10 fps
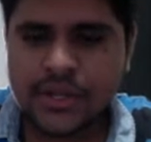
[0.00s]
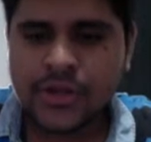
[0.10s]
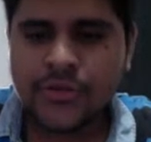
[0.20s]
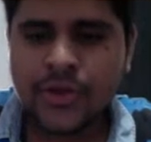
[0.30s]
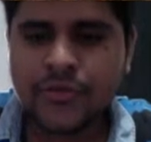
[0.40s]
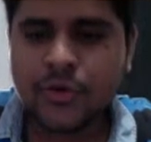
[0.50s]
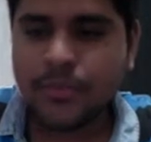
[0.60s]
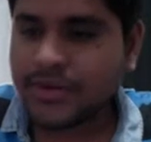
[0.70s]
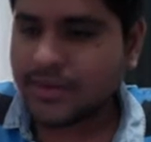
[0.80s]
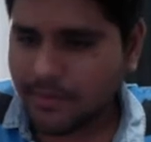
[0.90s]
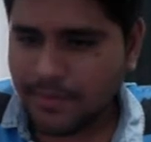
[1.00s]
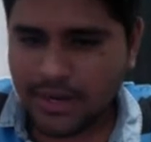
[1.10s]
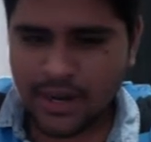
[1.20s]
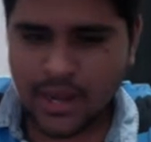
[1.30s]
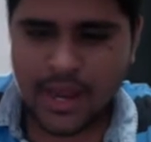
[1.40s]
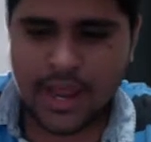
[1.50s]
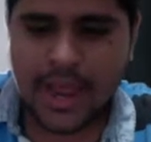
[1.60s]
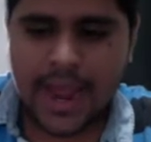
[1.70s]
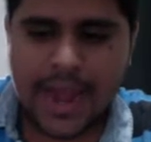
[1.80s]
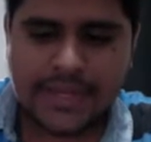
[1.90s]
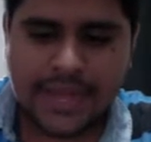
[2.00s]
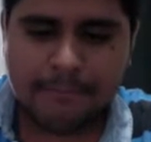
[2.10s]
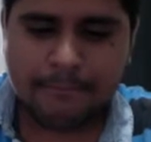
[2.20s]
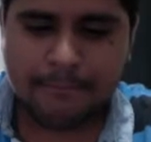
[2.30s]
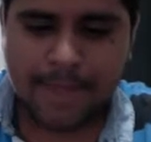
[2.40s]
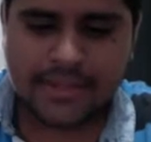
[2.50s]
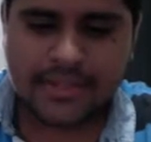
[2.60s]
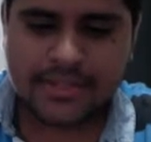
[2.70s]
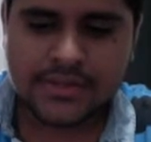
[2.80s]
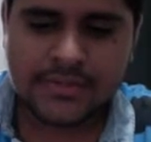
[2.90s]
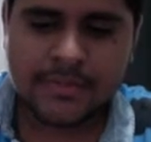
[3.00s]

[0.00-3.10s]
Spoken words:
you have to open terminal and type Python.